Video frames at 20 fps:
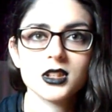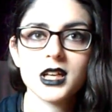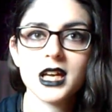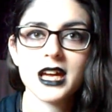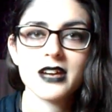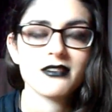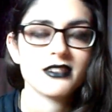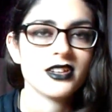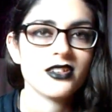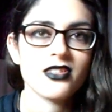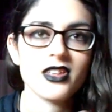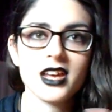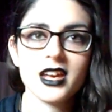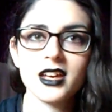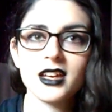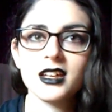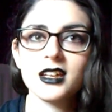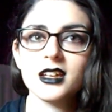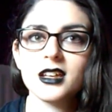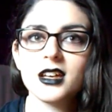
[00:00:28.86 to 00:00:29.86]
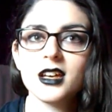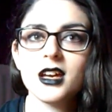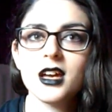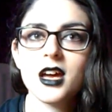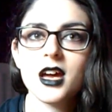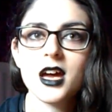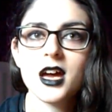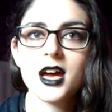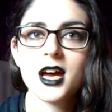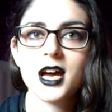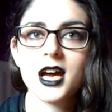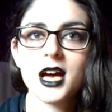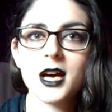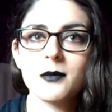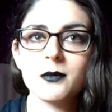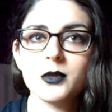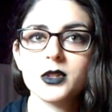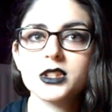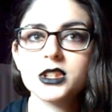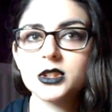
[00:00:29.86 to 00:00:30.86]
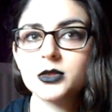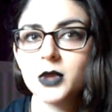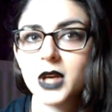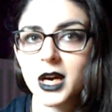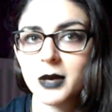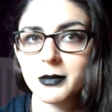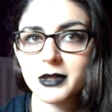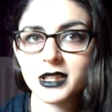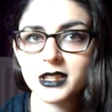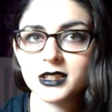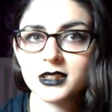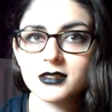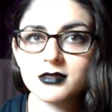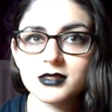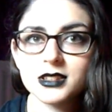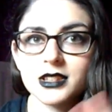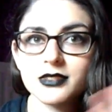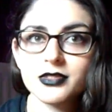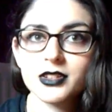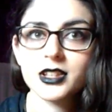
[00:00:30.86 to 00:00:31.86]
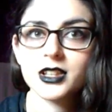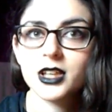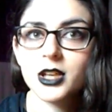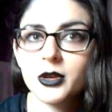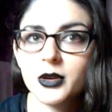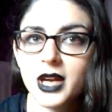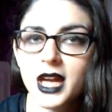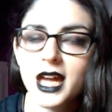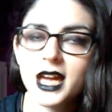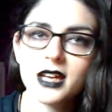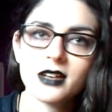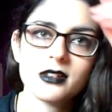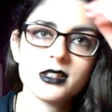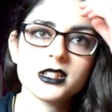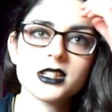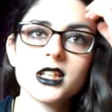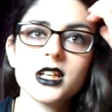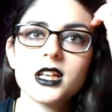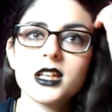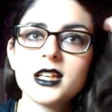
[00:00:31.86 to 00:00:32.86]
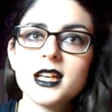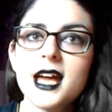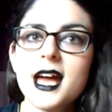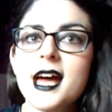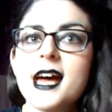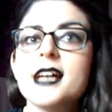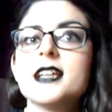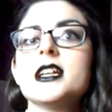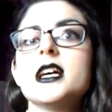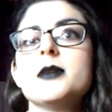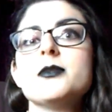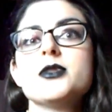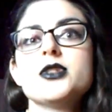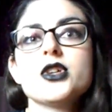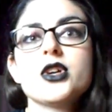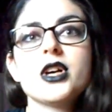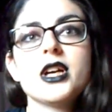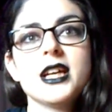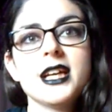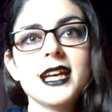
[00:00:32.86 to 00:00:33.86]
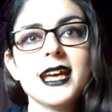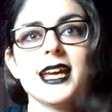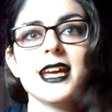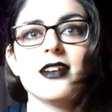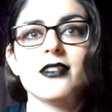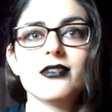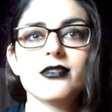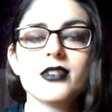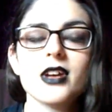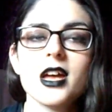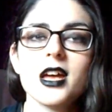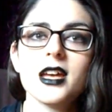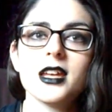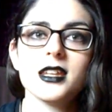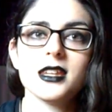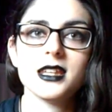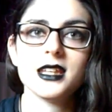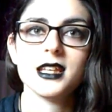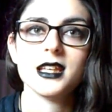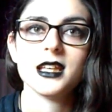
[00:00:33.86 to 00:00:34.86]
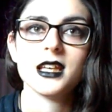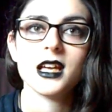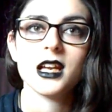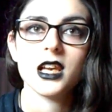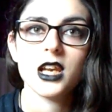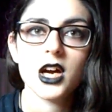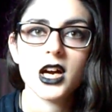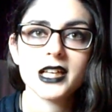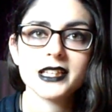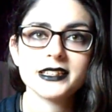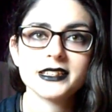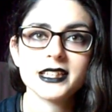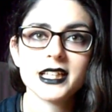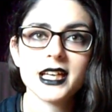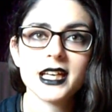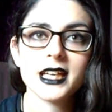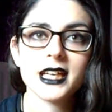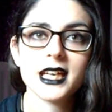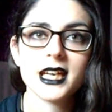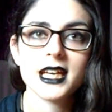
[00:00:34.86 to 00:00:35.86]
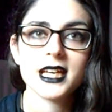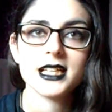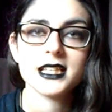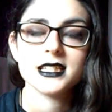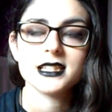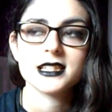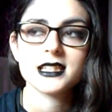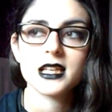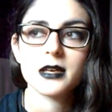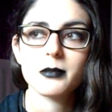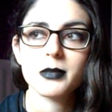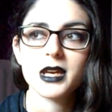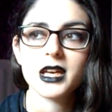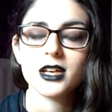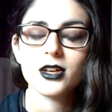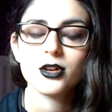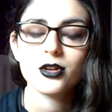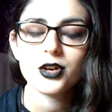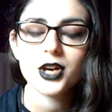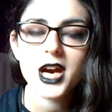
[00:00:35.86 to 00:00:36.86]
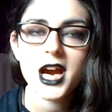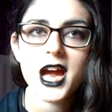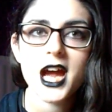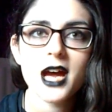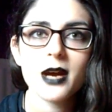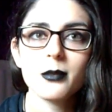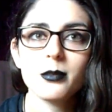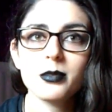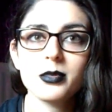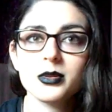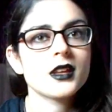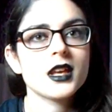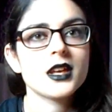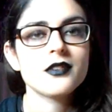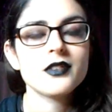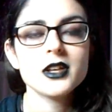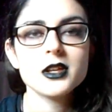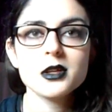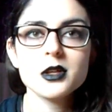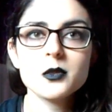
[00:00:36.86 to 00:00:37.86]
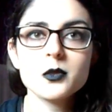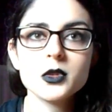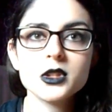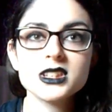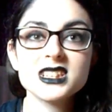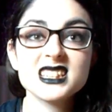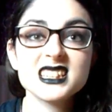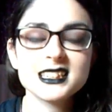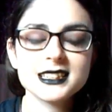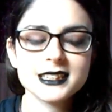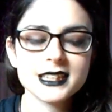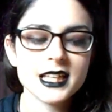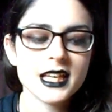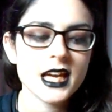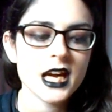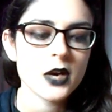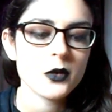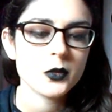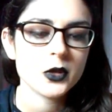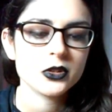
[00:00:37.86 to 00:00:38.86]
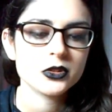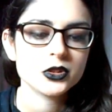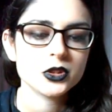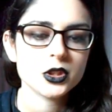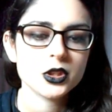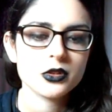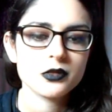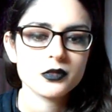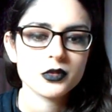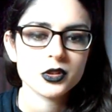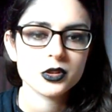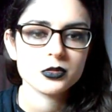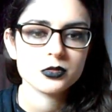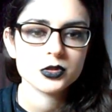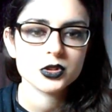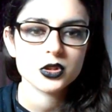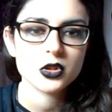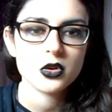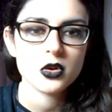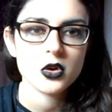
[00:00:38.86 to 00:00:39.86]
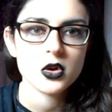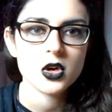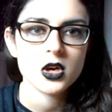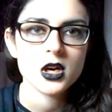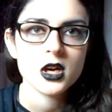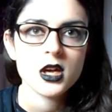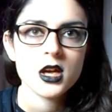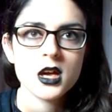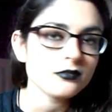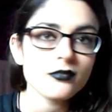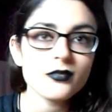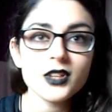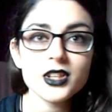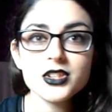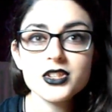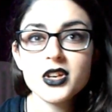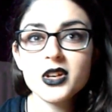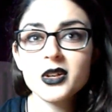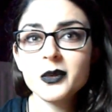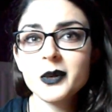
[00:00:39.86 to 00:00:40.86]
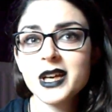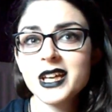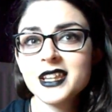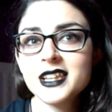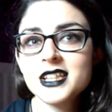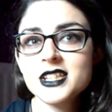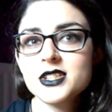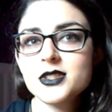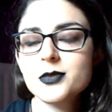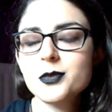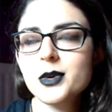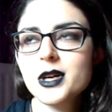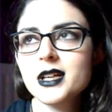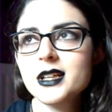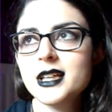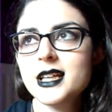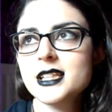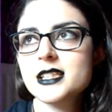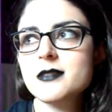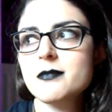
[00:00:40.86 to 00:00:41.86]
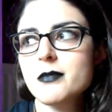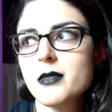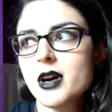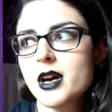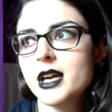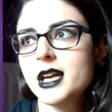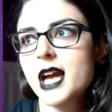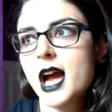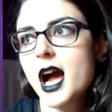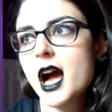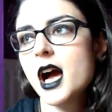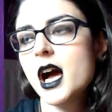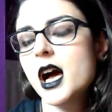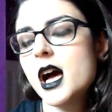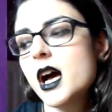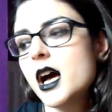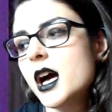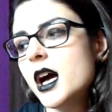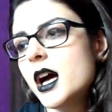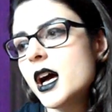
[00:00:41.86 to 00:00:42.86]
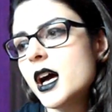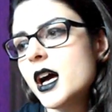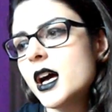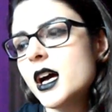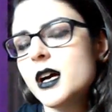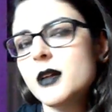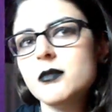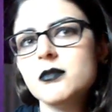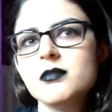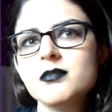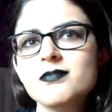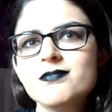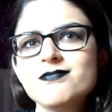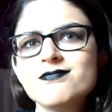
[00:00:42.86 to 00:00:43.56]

everything, um, which is why I'm in a different location, and I'm sorry if the lighting is a bit crap, if anyone wants to see I will do a room tour so anyway this one is my um